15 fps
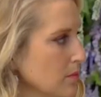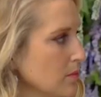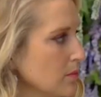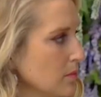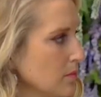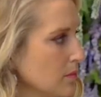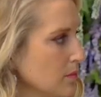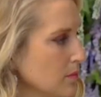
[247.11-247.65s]

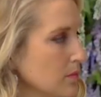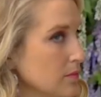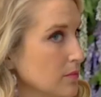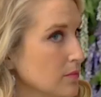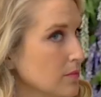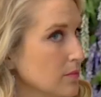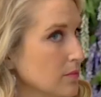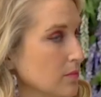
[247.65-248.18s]

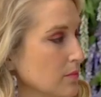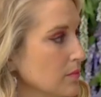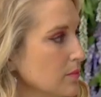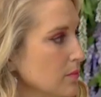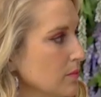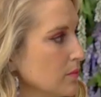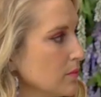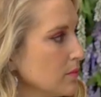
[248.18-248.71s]

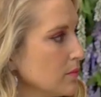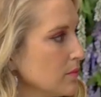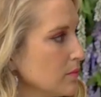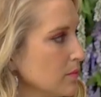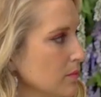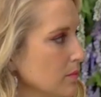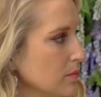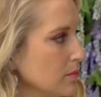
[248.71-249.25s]

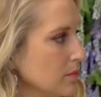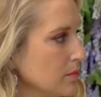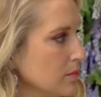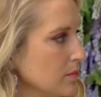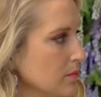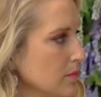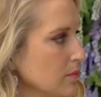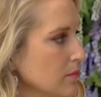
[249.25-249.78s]

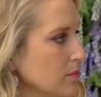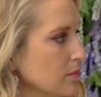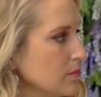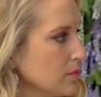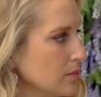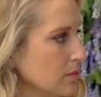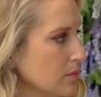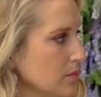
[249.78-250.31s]

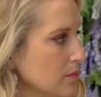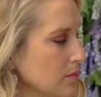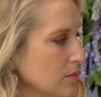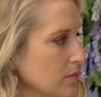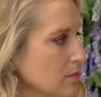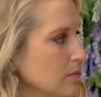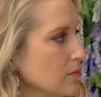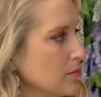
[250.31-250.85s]

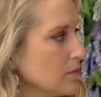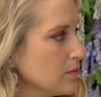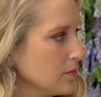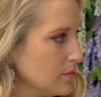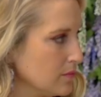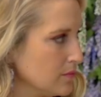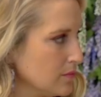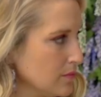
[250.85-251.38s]

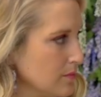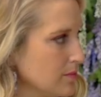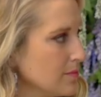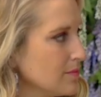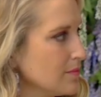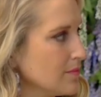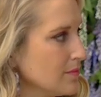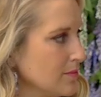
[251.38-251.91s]

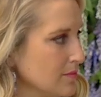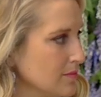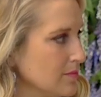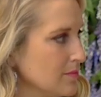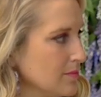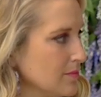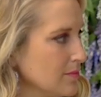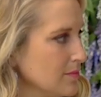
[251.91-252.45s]

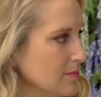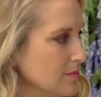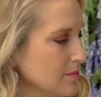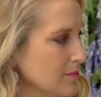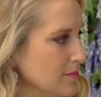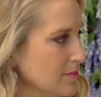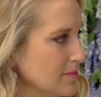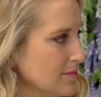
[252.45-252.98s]

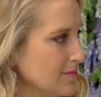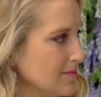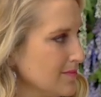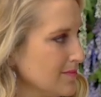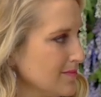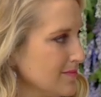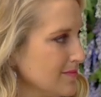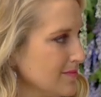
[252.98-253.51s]

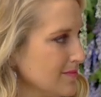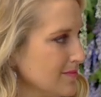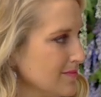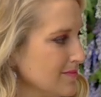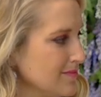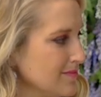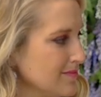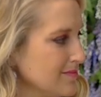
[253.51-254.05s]

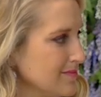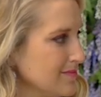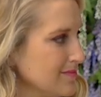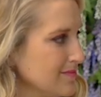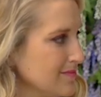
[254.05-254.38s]
No words are spoken by the person on screen.